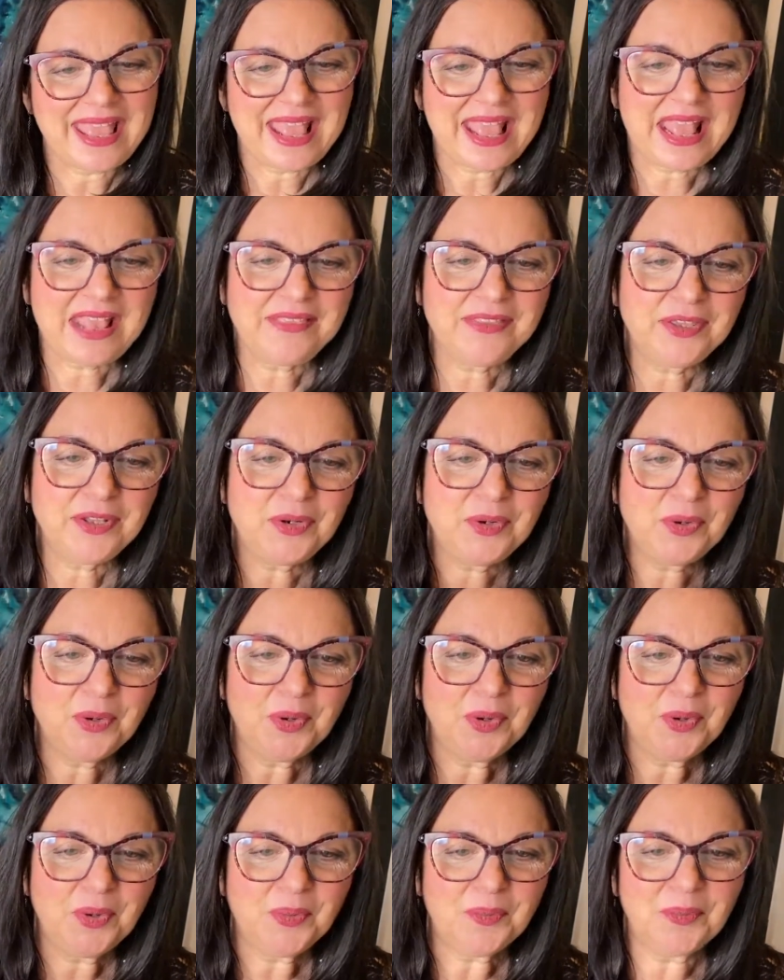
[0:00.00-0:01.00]
And then
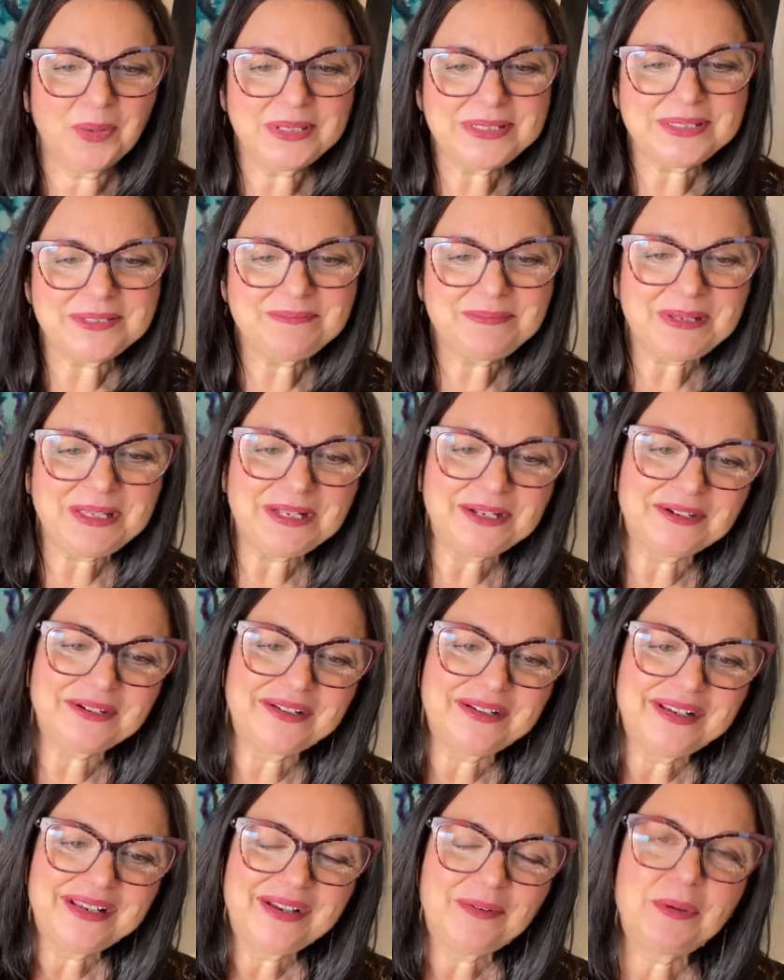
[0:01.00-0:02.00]
what
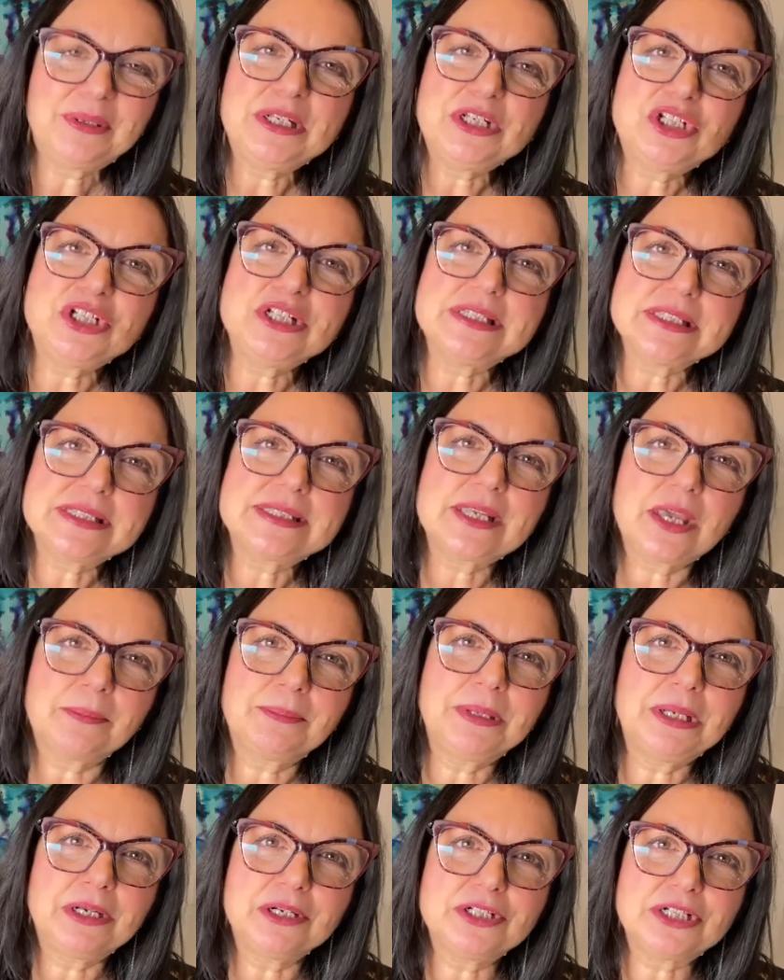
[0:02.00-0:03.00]
did Jesus tell
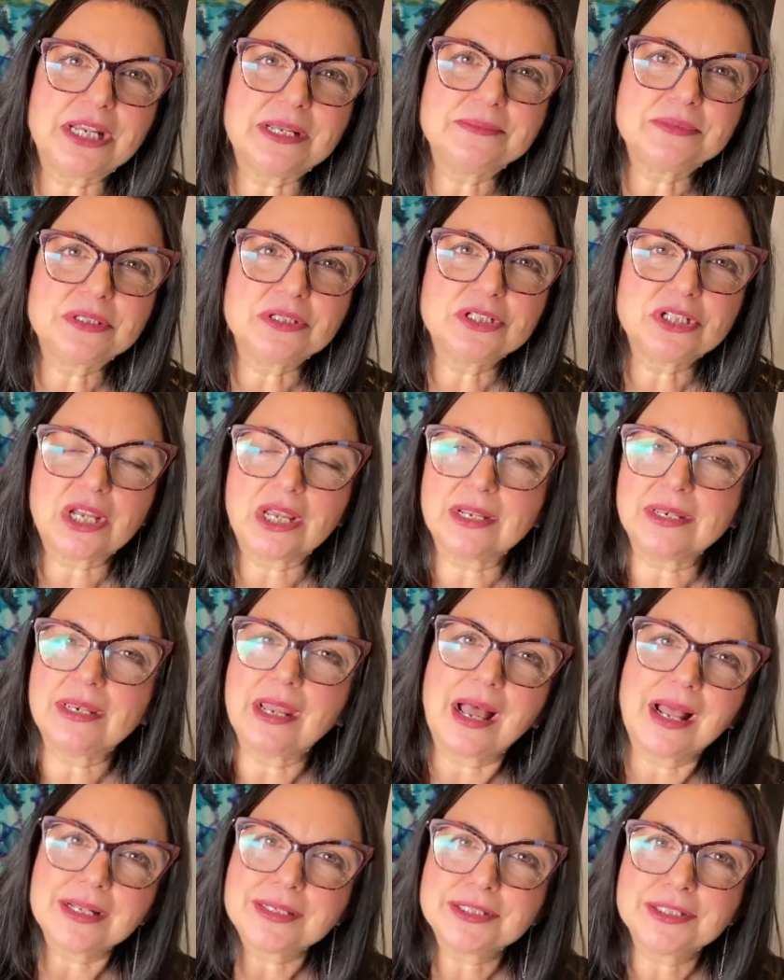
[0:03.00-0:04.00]
Peter, James, and John
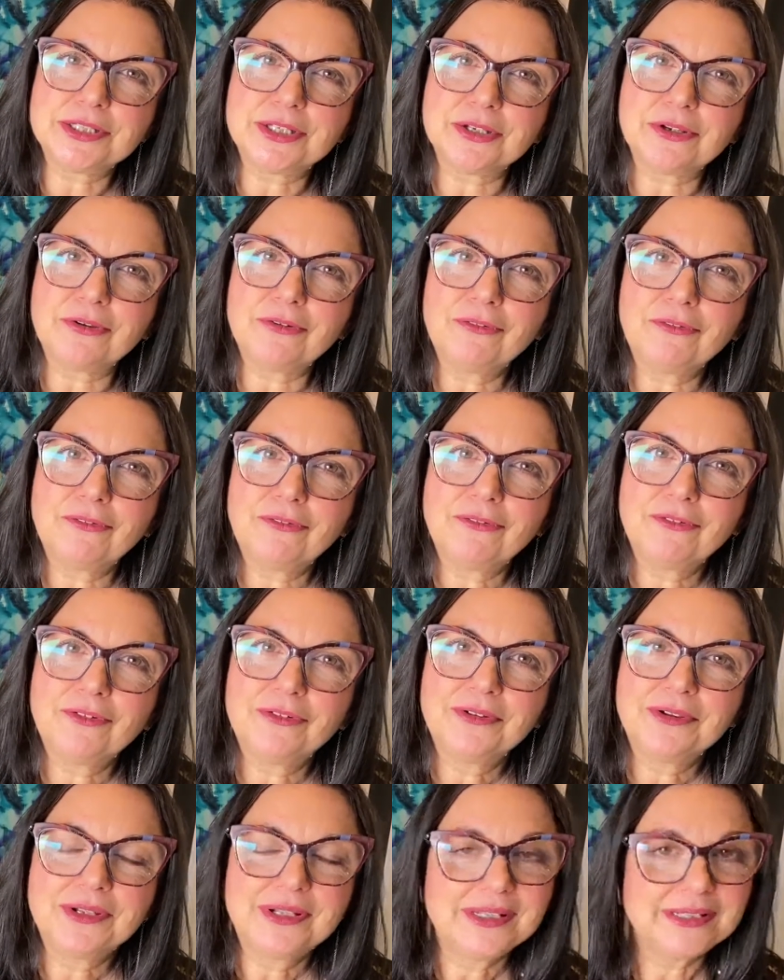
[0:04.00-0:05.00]
not to do?
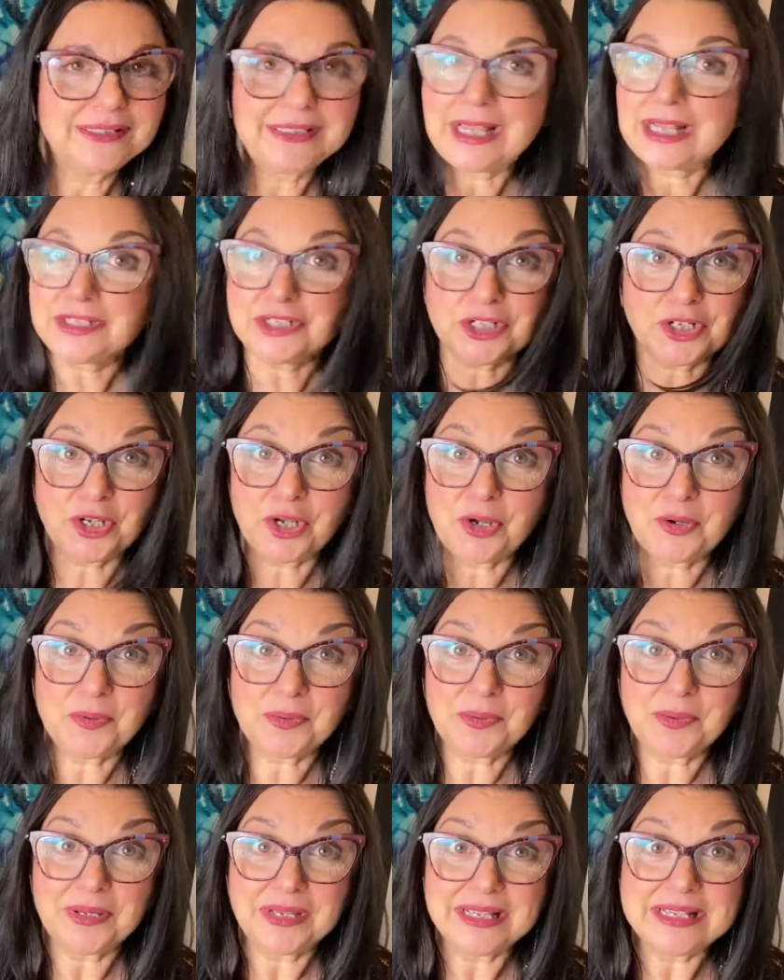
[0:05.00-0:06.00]
Not to
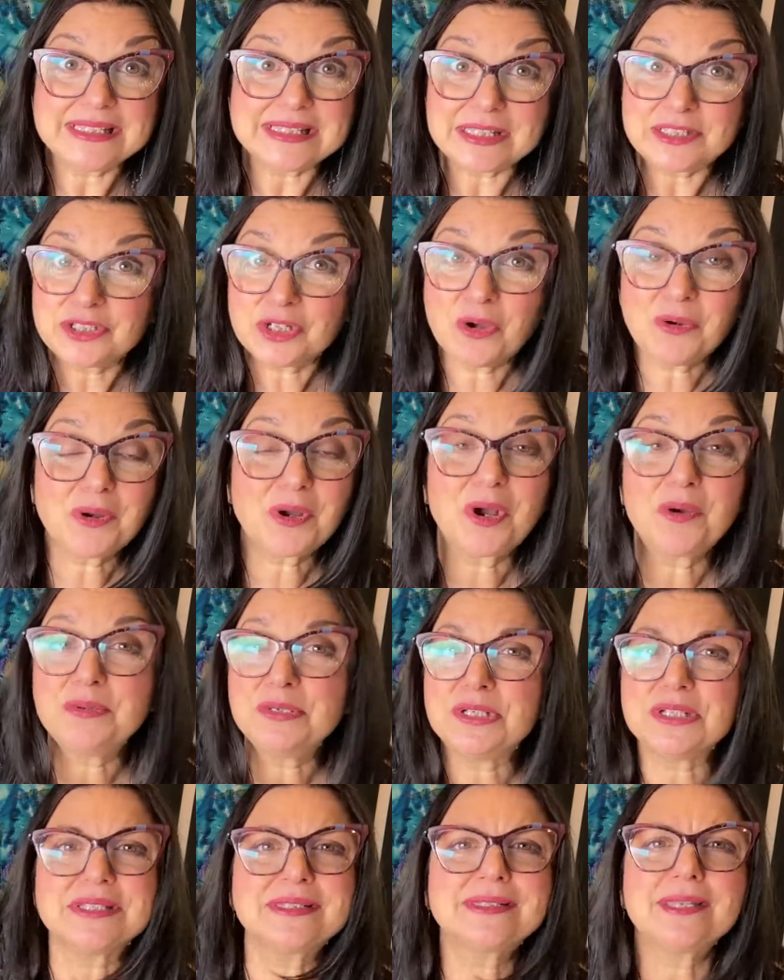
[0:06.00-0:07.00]
go. He said, don't go and
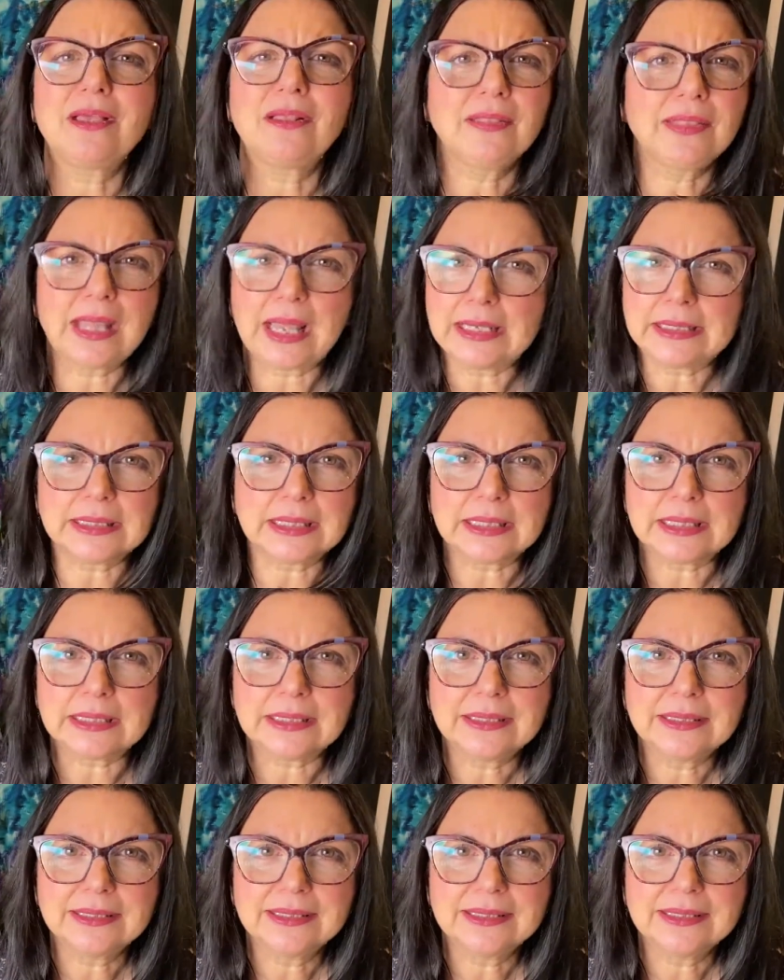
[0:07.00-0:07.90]
just tell lightly,